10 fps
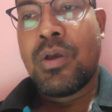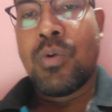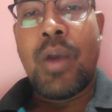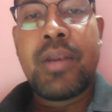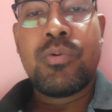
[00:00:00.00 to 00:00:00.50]

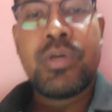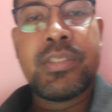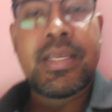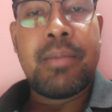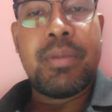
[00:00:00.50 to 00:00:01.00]
when we
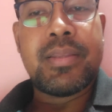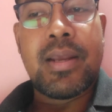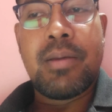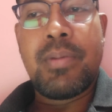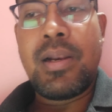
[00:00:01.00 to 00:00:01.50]
say
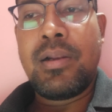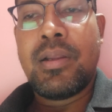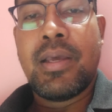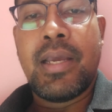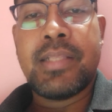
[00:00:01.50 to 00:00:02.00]

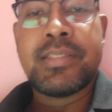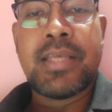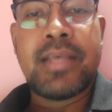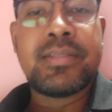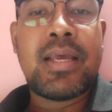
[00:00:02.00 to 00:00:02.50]
measurable, it
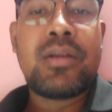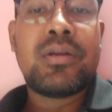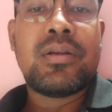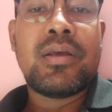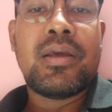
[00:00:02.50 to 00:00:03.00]
says that
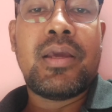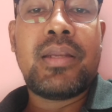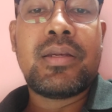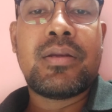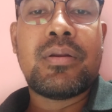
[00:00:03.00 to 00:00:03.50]

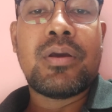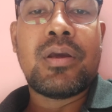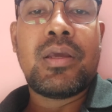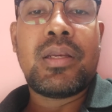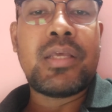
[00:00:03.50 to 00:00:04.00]
it
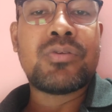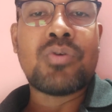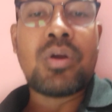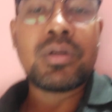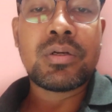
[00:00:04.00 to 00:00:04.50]
it is
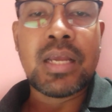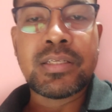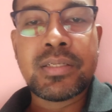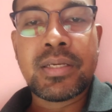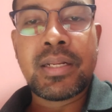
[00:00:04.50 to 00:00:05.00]
not
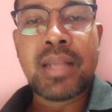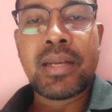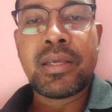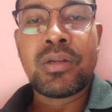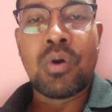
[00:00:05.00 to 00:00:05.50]
necessary
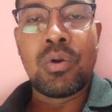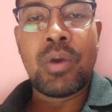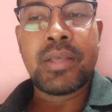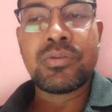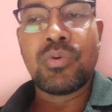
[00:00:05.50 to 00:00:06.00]
that it
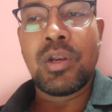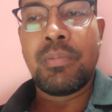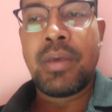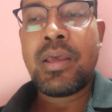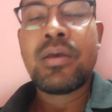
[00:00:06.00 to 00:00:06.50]
always will
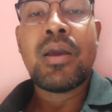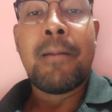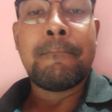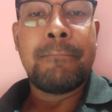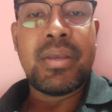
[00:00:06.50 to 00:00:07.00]
be
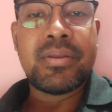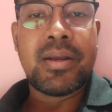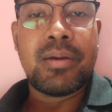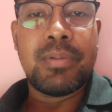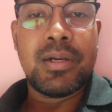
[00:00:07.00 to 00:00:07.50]

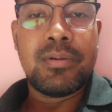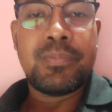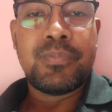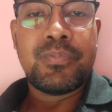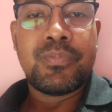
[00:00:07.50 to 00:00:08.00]
measurable.
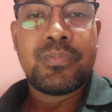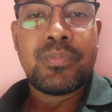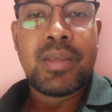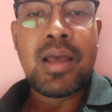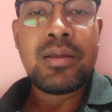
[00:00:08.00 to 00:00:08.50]

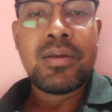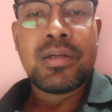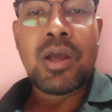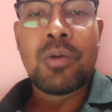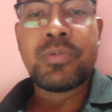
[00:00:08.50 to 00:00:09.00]
Yeah,
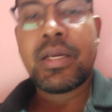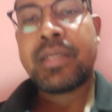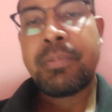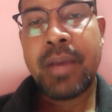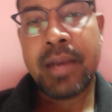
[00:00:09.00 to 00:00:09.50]
the
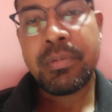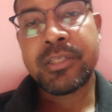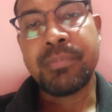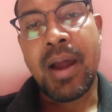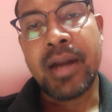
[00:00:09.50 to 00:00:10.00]
objective can be
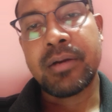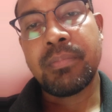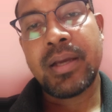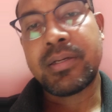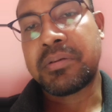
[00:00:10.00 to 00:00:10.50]

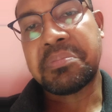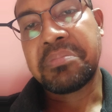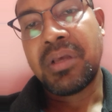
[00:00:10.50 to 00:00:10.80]
smart, but